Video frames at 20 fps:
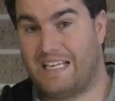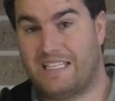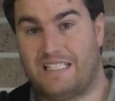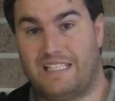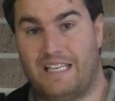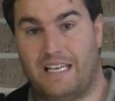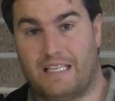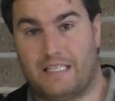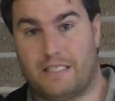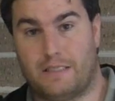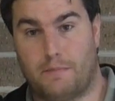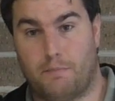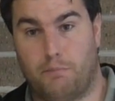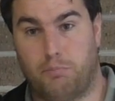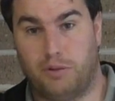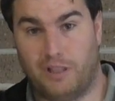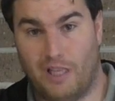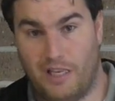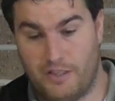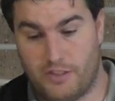S D S
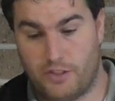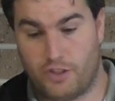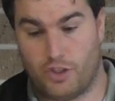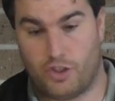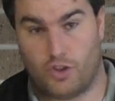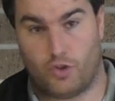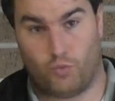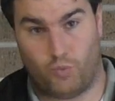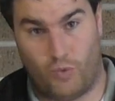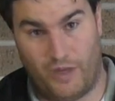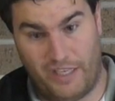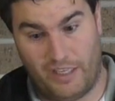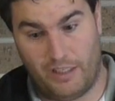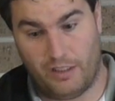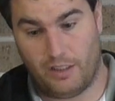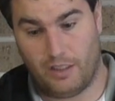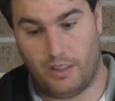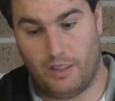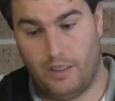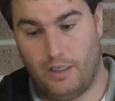Plus, just the
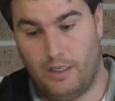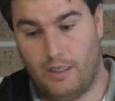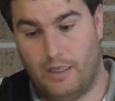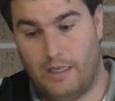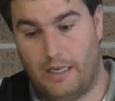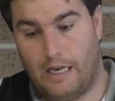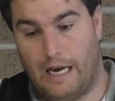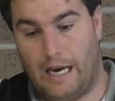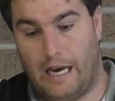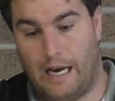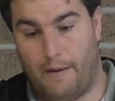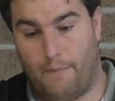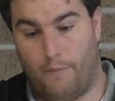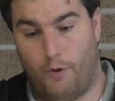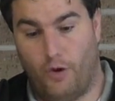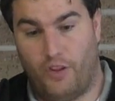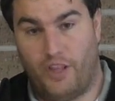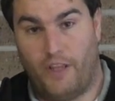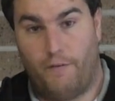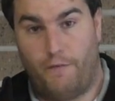regular, um,
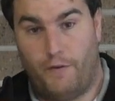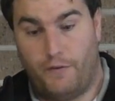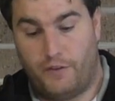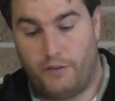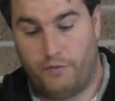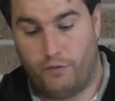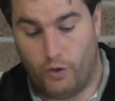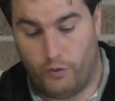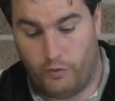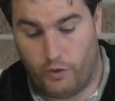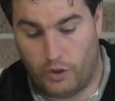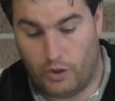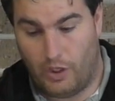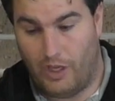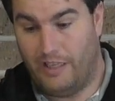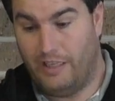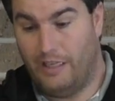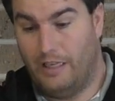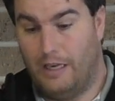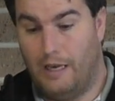on their fifty-four volt
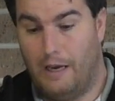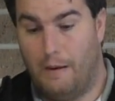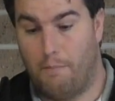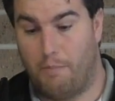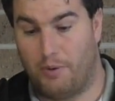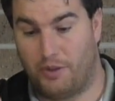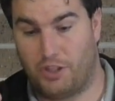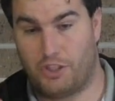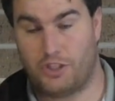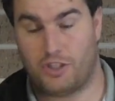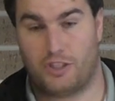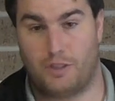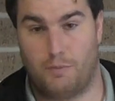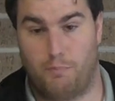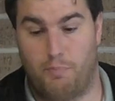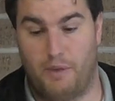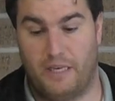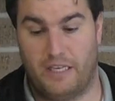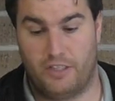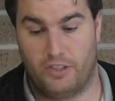line, but this is
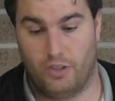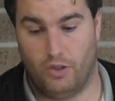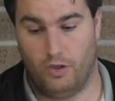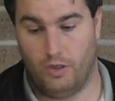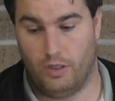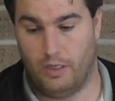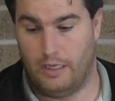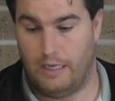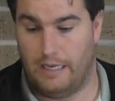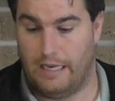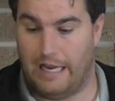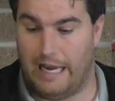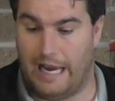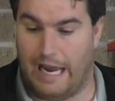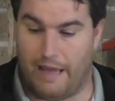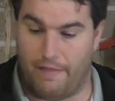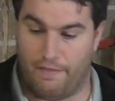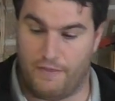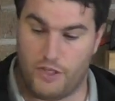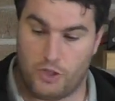the big dog,
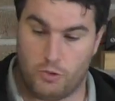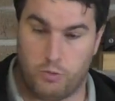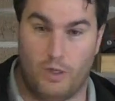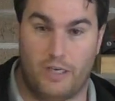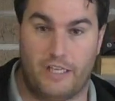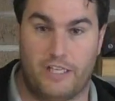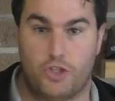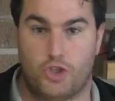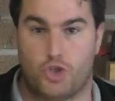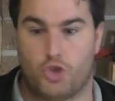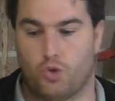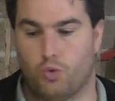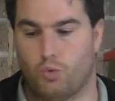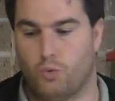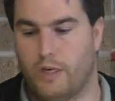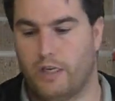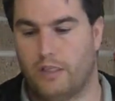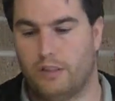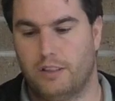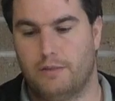and this one is
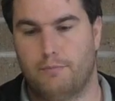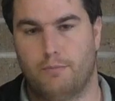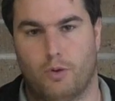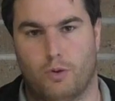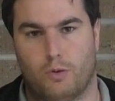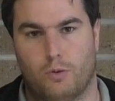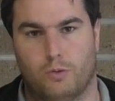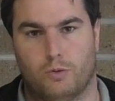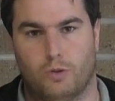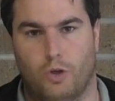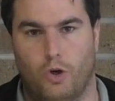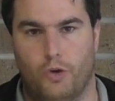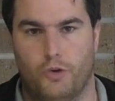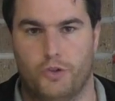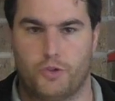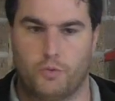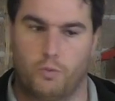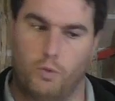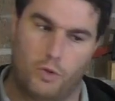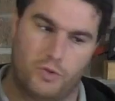directly modeled on
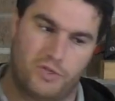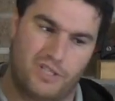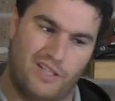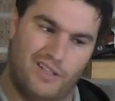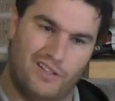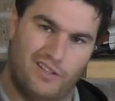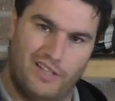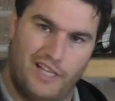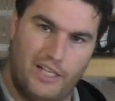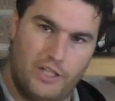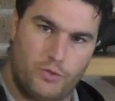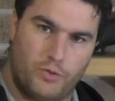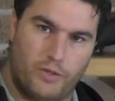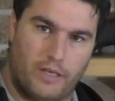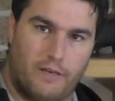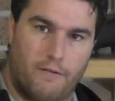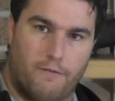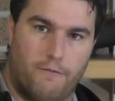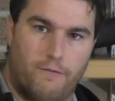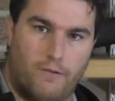DeWalt's
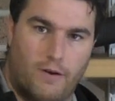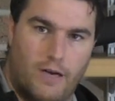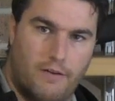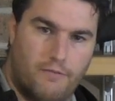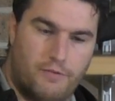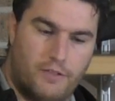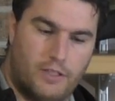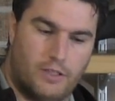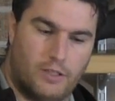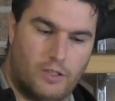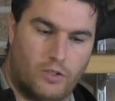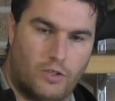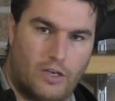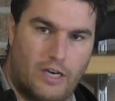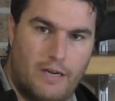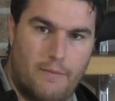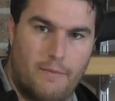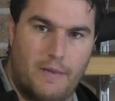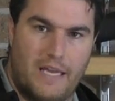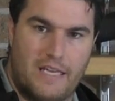electric five
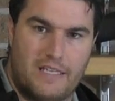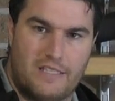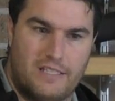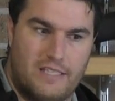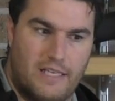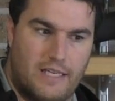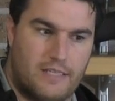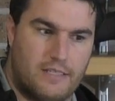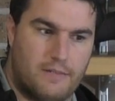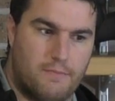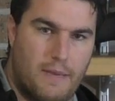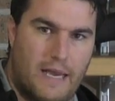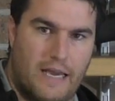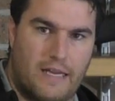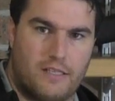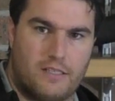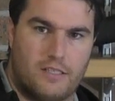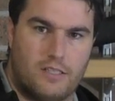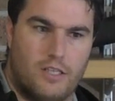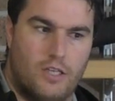kilogram S D S
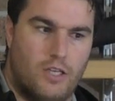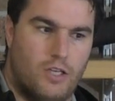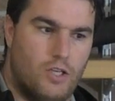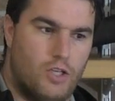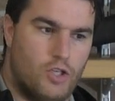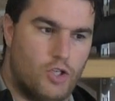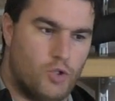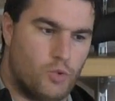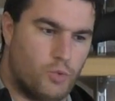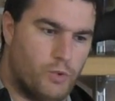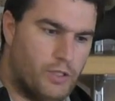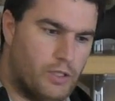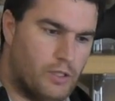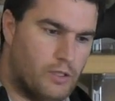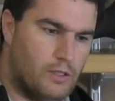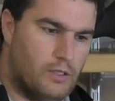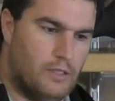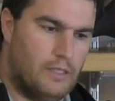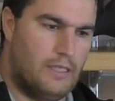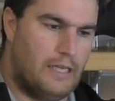Max
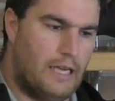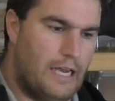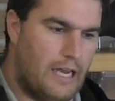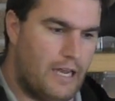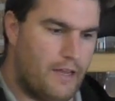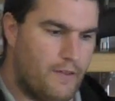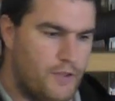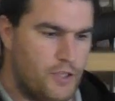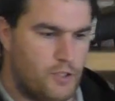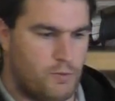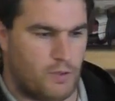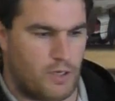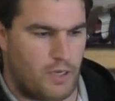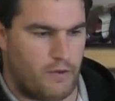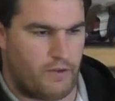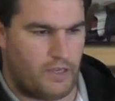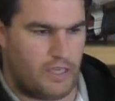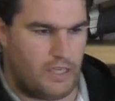drill. Uh, this one over